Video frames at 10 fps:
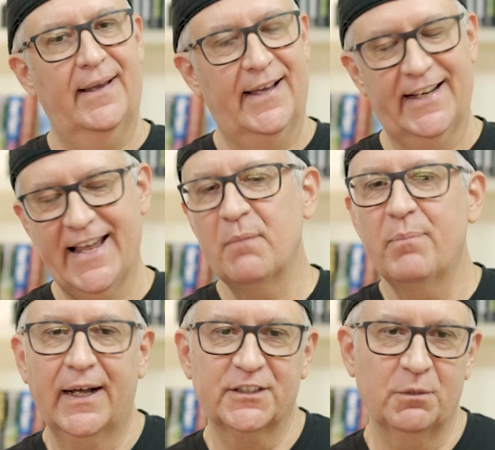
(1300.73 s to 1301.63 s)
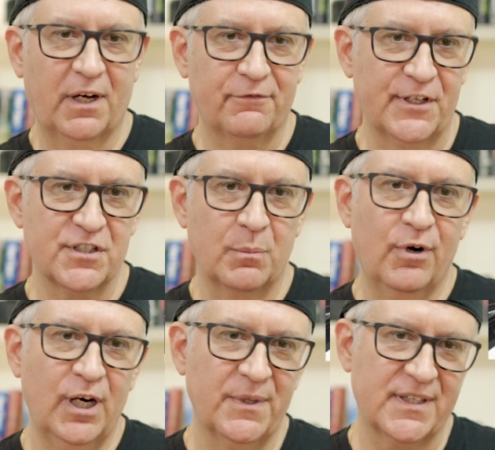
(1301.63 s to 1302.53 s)
and head back to my friend's
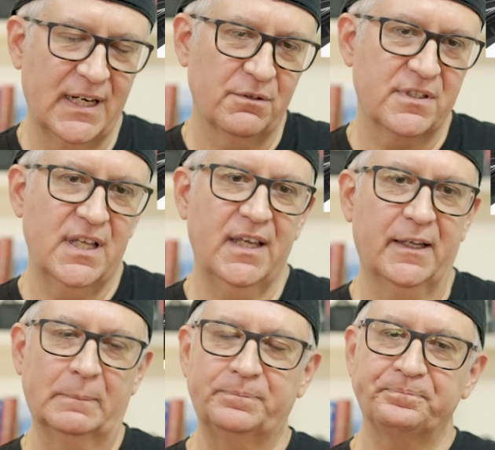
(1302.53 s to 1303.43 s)
apartment that I was staying.